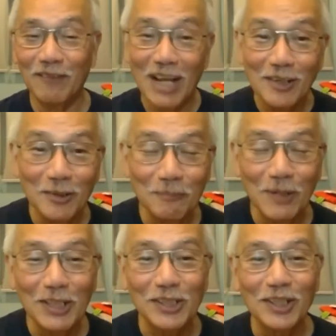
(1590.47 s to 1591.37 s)
a very
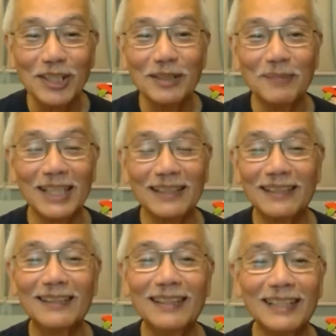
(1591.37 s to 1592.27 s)
good person,
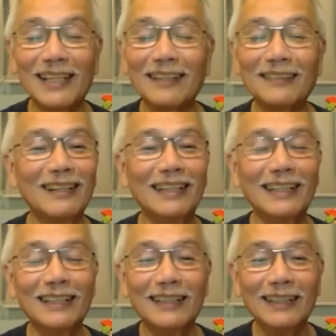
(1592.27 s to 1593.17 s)
but it's not
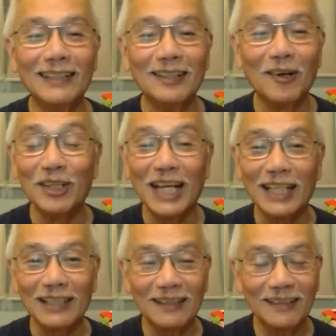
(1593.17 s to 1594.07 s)
really all
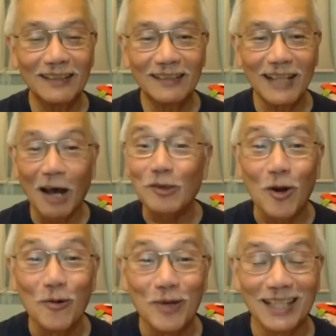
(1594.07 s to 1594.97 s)
that
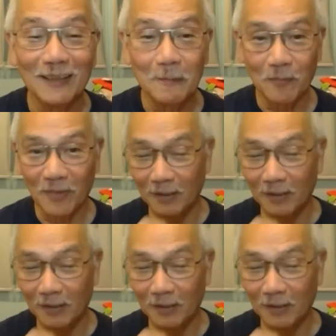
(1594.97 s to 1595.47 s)
outgoing.